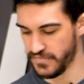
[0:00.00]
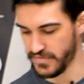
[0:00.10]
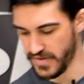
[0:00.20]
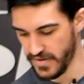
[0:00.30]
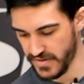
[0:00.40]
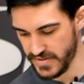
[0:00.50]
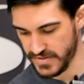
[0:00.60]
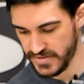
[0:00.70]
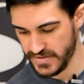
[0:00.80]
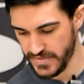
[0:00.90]
for the
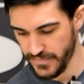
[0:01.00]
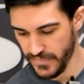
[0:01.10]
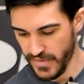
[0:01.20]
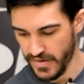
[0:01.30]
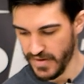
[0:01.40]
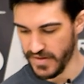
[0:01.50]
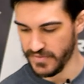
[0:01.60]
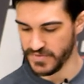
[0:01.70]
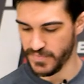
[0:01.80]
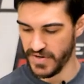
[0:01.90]
LSs, and it
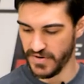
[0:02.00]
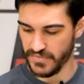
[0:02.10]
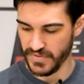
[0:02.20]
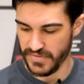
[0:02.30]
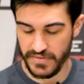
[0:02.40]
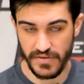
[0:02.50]
was paired with